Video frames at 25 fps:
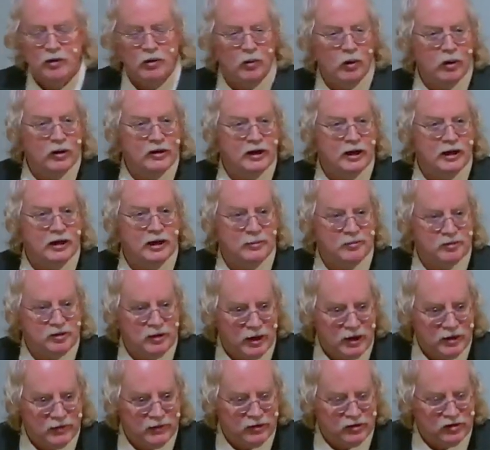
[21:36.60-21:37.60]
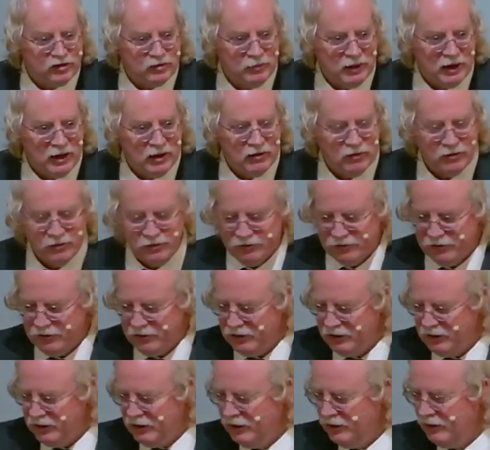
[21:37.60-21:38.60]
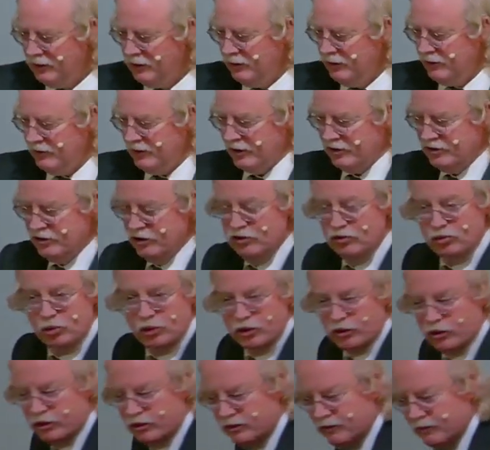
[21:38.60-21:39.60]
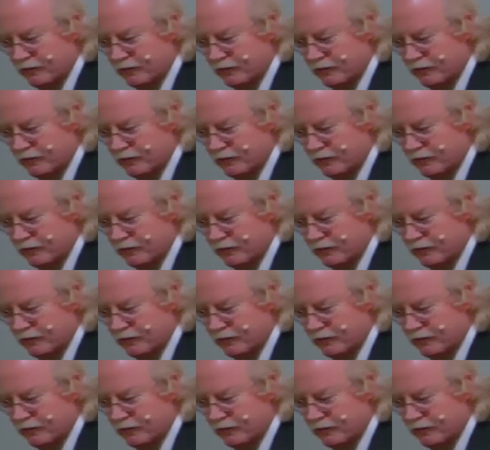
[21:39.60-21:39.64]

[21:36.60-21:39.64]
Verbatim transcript: word that comes out of his mouth that's his word